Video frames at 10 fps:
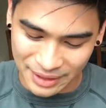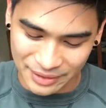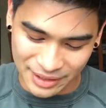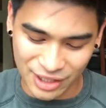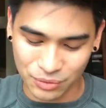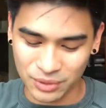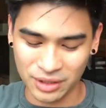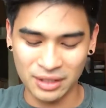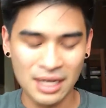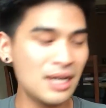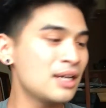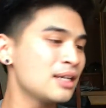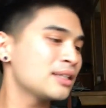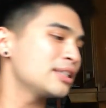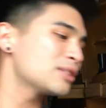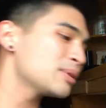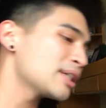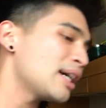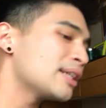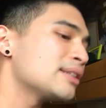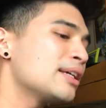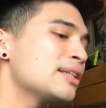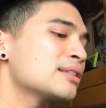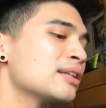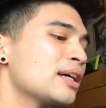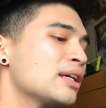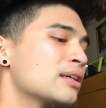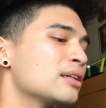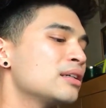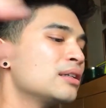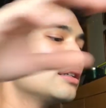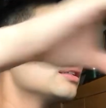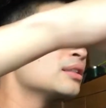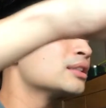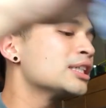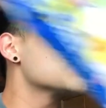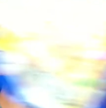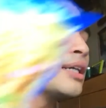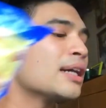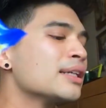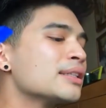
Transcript: But this one kind of tastes like this